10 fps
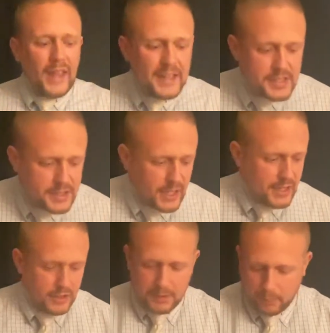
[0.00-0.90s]
And today,
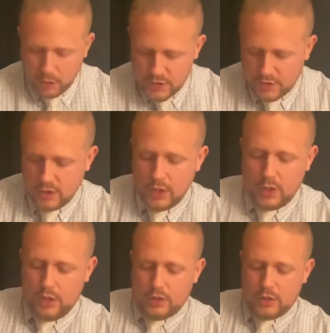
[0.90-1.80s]
young person,
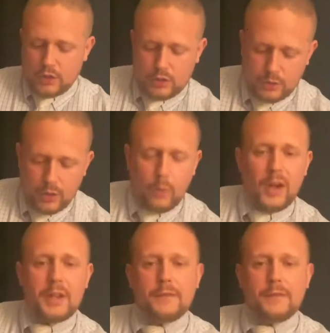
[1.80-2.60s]
you know what?